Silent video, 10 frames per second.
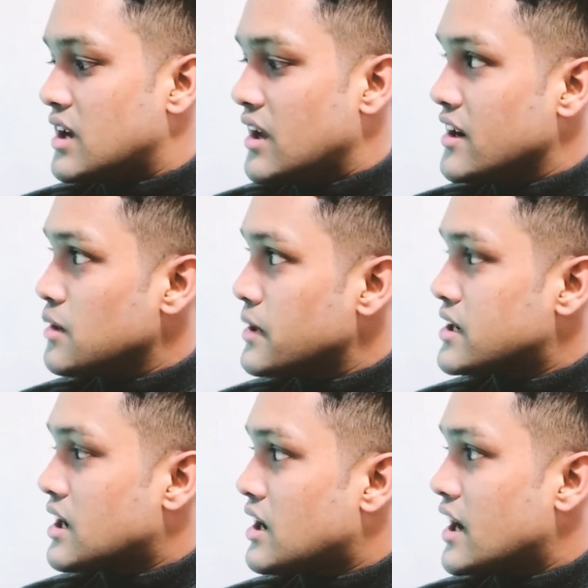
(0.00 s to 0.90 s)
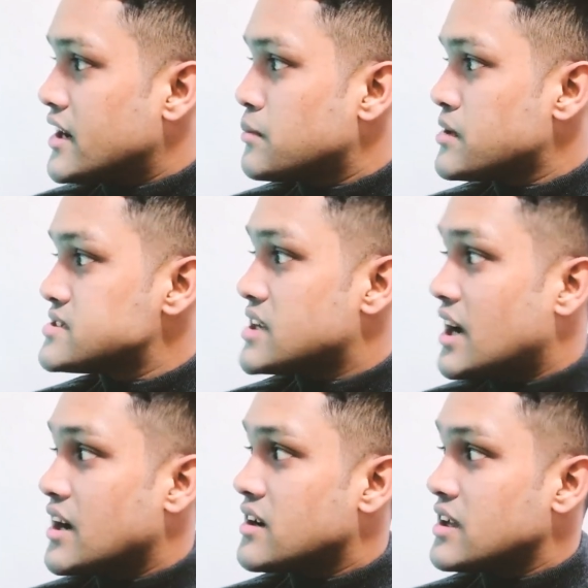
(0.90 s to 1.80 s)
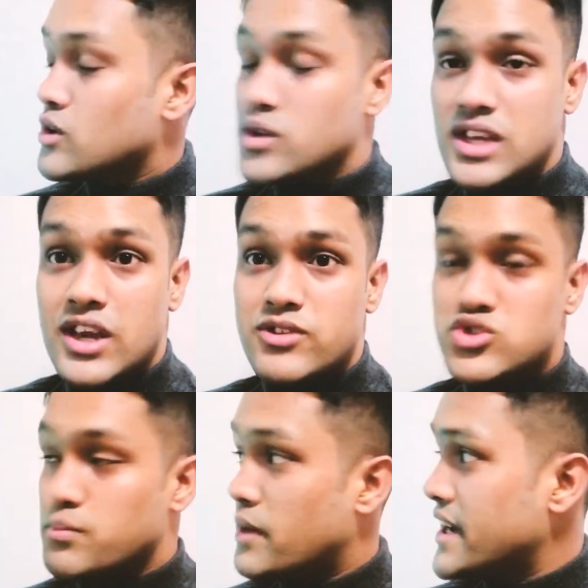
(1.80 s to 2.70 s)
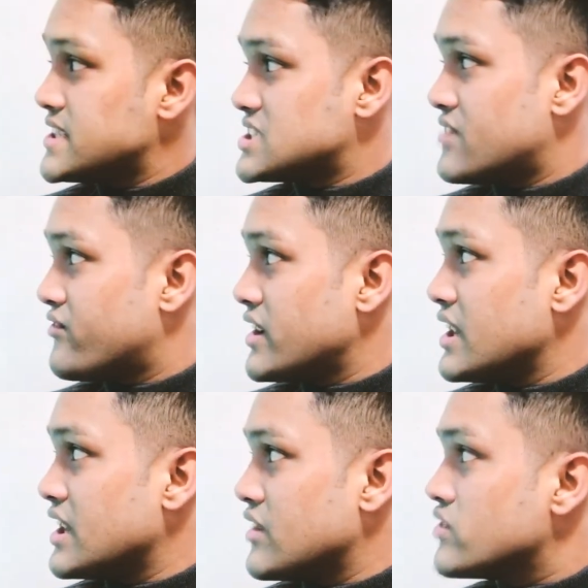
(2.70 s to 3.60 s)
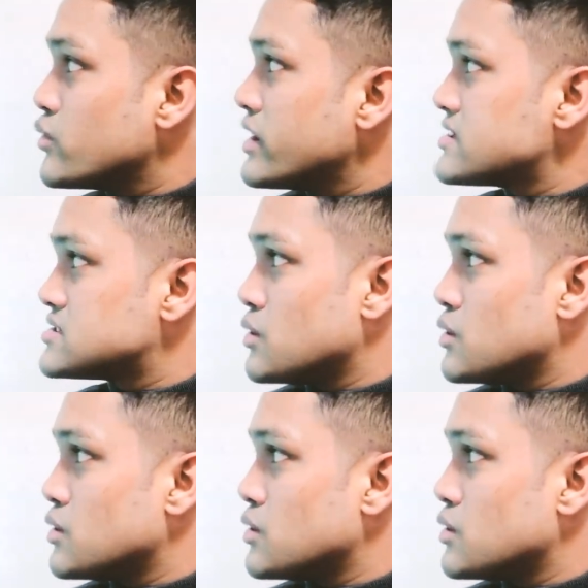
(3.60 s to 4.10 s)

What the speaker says: little bit high temperature, and you know, they used to bite each other fin in every week,